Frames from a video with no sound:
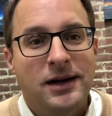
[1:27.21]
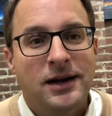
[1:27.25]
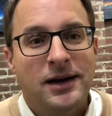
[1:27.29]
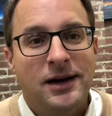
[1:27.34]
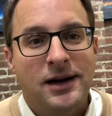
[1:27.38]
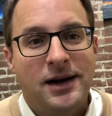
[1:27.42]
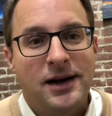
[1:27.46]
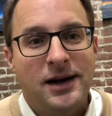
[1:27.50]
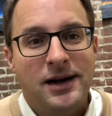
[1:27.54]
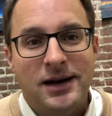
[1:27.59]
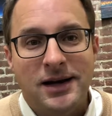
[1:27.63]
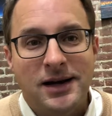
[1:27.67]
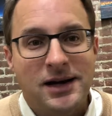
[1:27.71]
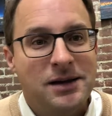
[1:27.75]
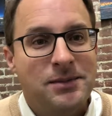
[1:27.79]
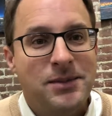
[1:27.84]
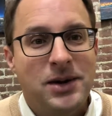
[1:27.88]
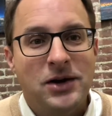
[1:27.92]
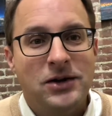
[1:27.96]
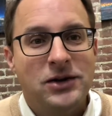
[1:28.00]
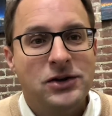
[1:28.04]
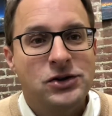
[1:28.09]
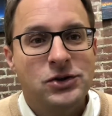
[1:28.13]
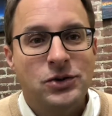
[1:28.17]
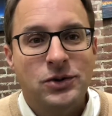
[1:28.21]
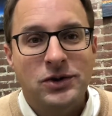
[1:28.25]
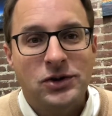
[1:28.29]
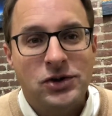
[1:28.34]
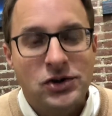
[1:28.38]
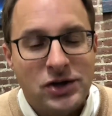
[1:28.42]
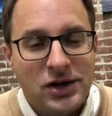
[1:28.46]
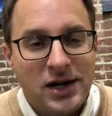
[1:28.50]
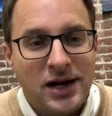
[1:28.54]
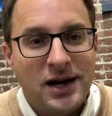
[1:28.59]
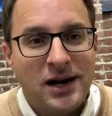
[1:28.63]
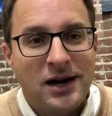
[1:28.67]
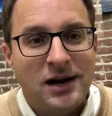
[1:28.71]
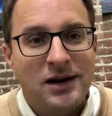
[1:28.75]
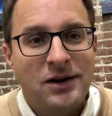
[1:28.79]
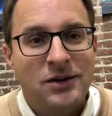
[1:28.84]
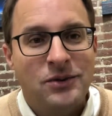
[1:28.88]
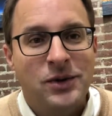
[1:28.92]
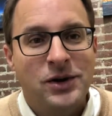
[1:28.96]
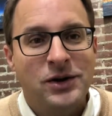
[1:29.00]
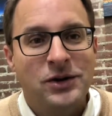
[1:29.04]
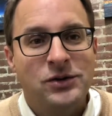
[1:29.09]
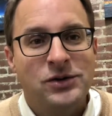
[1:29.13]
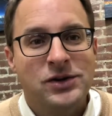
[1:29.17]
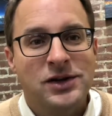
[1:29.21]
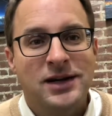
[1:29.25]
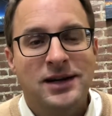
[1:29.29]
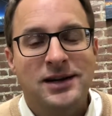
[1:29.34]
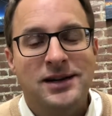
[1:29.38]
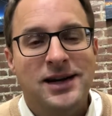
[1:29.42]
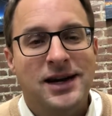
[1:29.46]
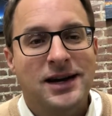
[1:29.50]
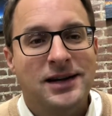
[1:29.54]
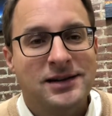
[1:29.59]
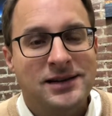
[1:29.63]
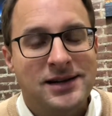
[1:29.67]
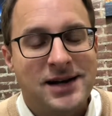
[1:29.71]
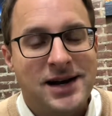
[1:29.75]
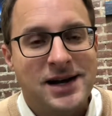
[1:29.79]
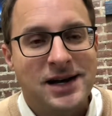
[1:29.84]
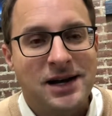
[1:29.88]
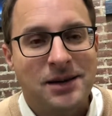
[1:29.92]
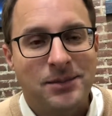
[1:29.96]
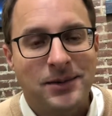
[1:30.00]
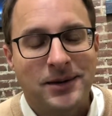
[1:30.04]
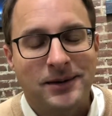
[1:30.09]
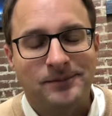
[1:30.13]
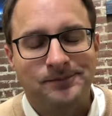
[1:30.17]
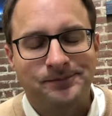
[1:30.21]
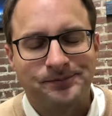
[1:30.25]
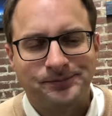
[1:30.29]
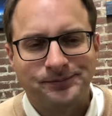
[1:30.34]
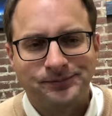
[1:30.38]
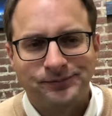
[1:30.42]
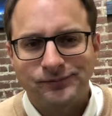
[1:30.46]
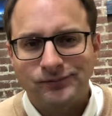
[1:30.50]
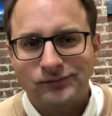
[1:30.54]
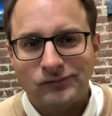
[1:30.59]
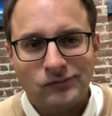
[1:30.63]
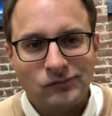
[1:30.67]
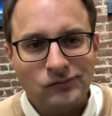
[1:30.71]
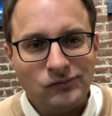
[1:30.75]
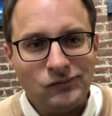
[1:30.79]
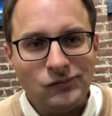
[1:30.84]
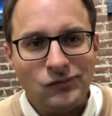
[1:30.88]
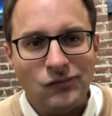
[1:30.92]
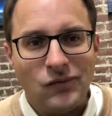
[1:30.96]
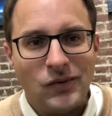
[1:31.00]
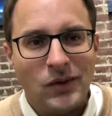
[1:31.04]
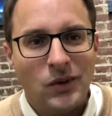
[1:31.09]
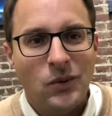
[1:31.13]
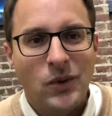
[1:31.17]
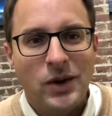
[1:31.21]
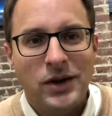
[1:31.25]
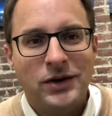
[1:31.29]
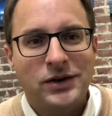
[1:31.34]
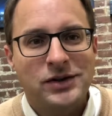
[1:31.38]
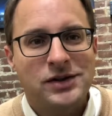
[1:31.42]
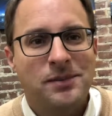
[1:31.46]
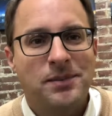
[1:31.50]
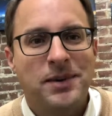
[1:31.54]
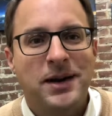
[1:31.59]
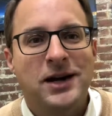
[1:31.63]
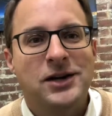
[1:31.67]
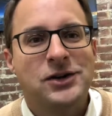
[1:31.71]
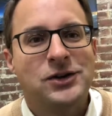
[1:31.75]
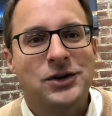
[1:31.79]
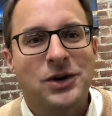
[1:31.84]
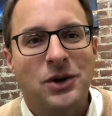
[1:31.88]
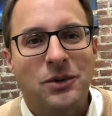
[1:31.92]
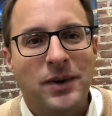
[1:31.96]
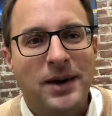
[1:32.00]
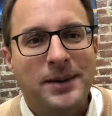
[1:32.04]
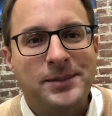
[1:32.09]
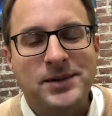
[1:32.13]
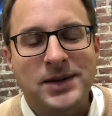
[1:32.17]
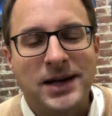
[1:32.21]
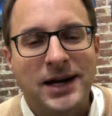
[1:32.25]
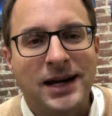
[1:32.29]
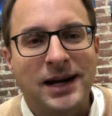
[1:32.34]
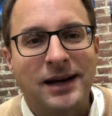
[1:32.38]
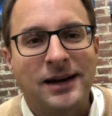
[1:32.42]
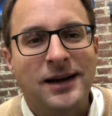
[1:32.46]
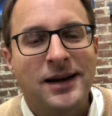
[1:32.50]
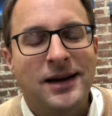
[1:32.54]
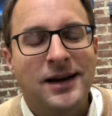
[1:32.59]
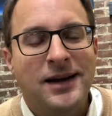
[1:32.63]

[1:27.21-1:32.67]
an email that you can share, whether it's in a text document, whether it's a page on your website.